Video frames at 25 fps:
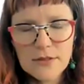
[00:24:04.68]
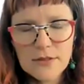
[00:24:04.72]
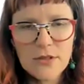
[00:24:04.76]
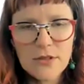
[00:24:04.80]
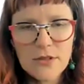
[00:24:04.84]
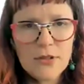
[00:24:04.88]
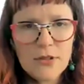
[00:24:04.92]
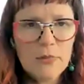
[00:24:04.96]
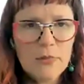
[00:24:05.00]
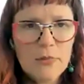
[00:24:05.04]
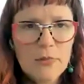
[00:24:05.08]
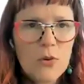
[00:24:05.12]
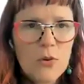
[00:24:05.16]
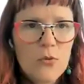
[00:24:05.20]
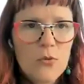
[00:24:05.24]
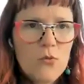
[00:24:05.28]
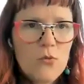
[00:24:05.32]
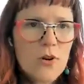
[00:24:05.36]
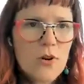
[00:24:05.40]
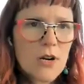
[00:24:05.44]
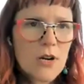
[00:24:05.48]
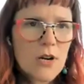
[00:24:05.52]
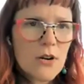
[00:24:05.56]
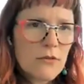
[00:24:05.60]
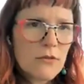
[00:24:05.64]
Could be
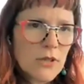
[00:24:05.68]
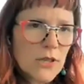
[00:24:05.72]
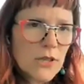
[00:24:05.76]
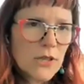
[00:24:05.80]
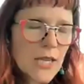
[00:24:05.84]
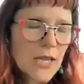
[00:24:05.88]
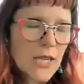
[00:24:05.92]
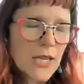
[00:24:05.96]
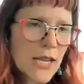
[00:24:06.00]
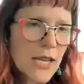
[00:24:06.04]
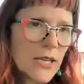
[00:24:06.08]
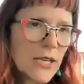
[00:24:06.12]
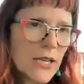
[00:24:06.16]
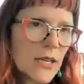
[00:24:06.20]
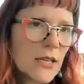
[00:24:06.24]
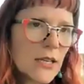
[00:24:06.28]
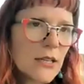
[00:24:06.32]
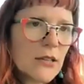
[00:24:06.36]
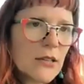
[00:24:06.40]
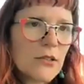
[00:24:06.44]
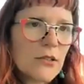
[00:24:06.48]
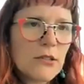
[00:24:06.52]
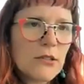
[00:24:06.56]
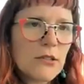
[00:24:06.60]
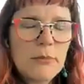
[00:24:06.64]
work related, it
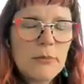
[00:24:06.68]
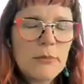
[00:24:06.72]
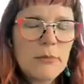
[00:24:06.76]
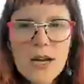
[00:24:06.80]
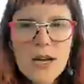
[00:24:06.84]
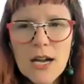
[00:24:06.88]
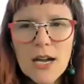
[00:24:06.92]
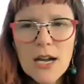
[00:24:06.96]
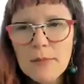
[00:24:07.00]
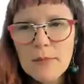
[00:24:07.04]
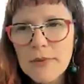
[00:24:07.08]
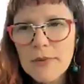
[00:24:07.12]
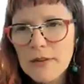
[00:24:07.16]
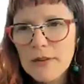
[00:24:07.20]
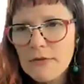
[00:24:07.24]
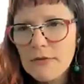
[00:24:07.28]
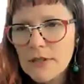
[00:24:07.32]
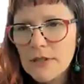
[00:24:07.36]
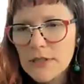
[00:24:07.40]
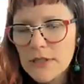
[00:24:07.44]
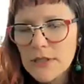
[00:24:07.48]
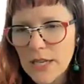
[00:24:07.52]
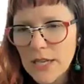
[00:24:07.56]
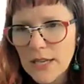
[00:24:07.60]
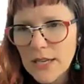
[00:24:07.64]
could be hobby
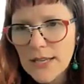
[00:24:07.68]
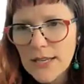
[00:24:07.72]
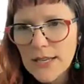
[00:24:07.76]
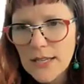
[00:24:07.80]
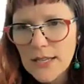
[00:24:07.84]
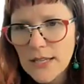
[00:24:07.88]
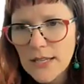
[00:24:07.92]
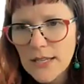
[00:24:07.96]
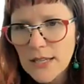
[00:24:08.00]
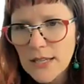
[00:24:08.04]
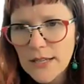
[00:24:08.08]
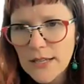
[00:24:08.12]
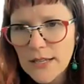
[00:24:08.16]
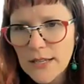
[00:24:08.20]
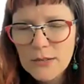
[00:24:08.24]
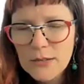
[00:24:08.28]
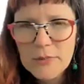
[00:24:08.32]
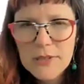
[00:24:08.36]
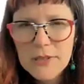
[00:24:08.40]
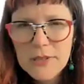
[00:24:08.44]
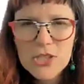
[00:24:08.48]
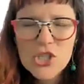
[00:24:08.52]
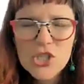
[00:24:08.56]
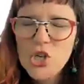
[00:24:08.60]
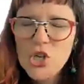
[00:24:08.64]
related, it could
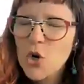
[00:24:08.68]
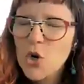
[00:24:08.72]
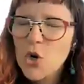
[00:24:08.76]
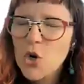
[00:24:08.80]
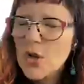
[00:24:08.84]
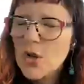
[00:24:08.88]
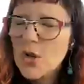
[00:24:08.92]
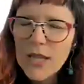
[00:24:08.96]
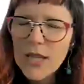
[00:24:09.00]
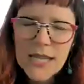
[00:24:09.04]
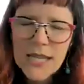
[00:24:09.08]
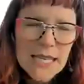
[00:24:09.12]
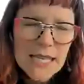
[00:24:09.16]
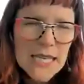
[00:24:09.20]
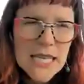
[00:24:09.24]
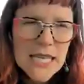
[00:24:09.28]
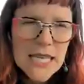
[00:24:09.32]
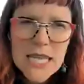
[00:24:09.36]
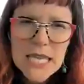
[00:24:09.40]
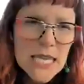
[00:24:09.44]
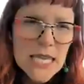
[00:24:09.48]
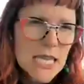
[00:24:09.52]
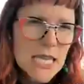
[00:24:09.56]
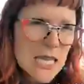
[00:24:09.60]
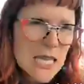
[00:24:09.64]
be totally
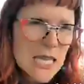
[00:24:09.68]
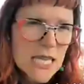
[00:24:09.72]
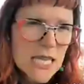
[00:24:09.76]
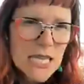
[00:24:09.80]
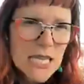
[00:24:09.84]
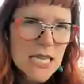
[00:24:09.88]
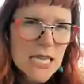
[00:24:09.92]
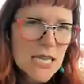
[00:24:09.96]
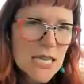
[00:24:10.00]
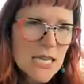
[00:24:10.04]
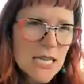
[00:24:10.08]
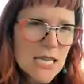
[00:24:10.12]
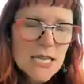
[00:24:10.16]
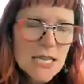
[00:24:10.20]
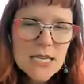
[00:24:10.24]
geeky.